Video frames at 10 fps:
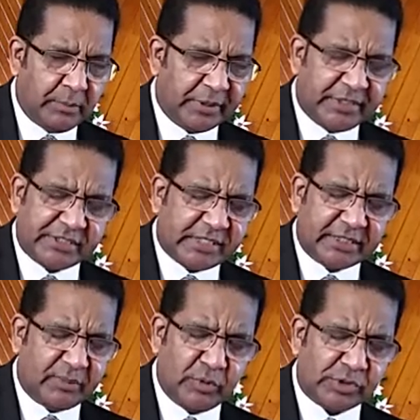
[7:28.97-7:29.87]
But these
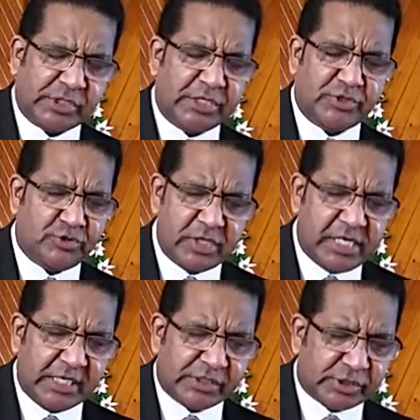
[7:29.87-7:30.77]
are the most
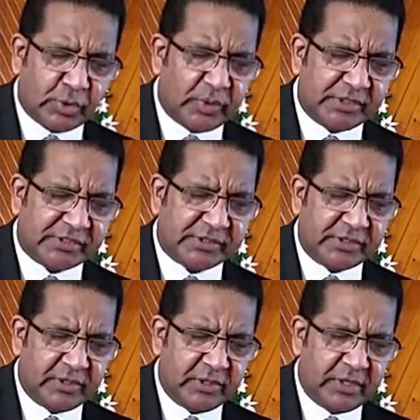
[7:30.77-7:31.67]
intriguing
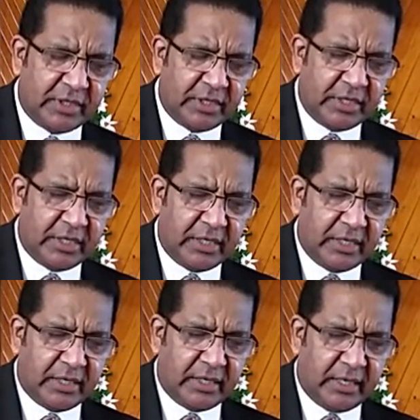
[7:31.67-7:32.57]
stories
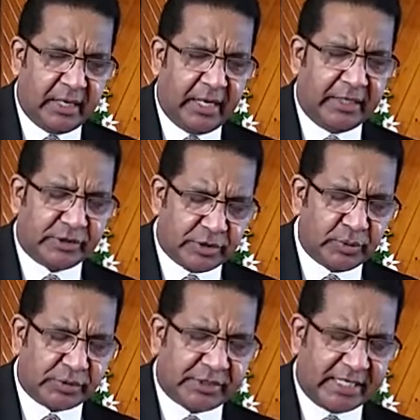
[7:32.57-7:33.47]
and
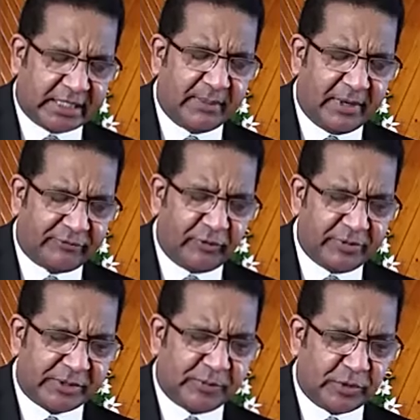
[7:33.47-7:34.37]
truths that come out
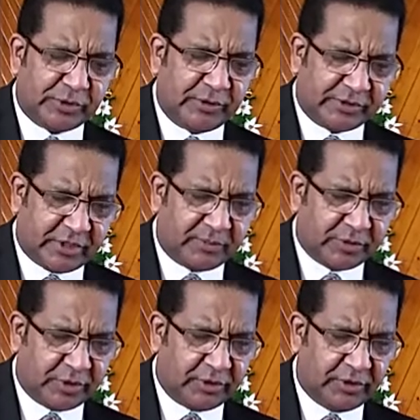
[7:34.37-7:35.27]
from this portion of
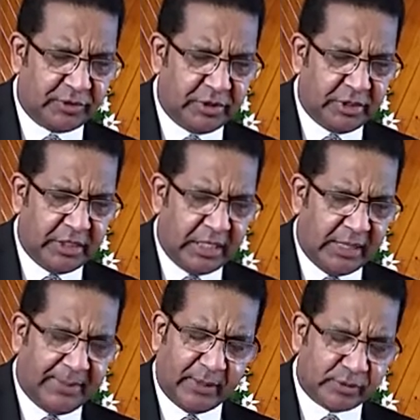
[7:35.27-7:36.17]
scripture
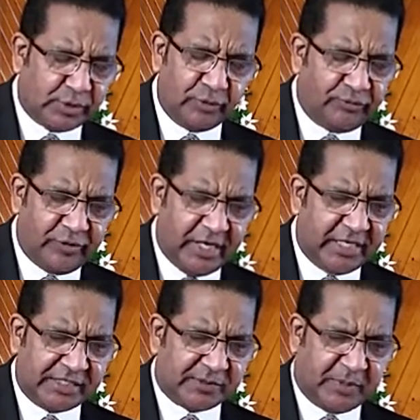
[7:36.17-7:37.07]
about two
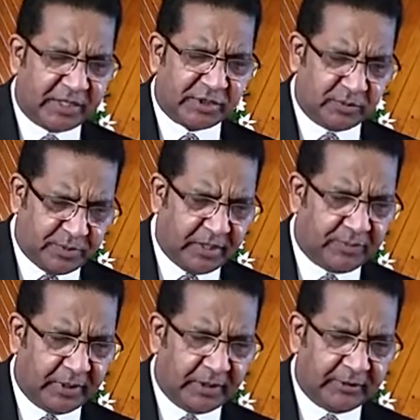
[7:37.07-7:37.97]
very special
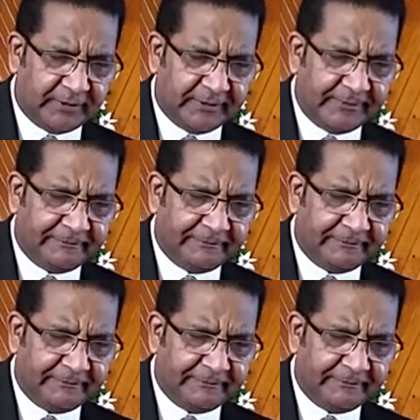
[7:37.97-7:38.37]
people.